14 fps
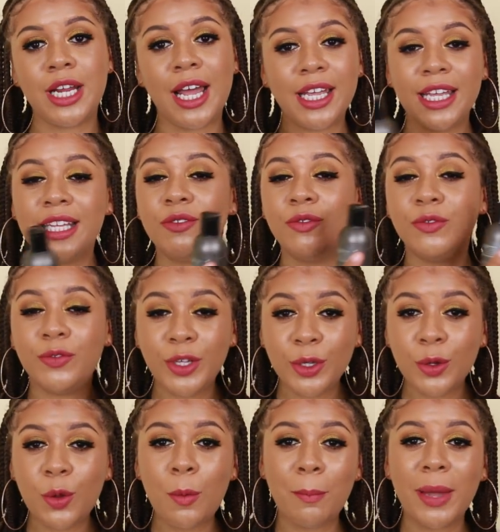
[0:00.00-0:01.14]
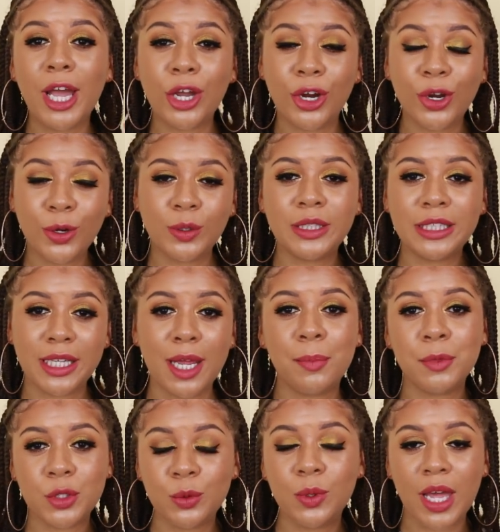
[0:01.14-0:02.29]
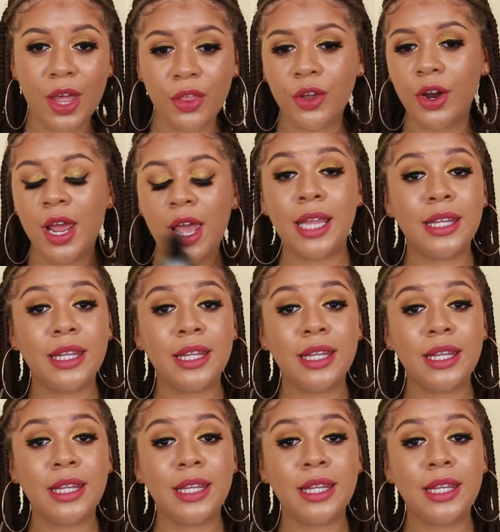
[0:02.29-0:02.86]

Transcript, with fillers: I can feel my curls clump together.